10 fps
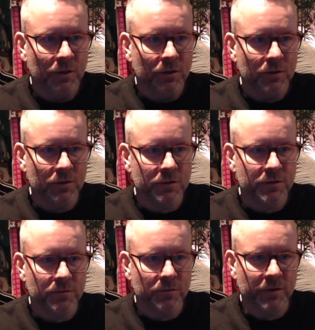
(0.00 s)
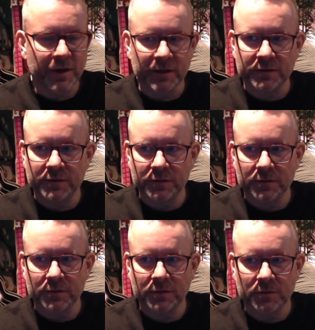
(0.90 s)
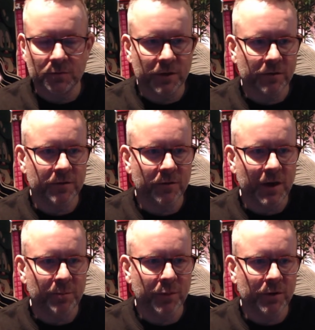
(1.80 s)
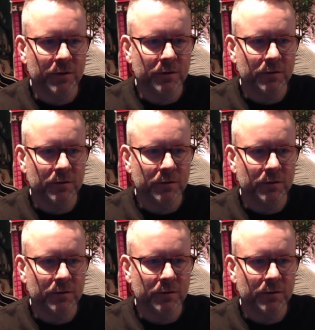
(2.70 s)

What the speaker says: Const react query wrapper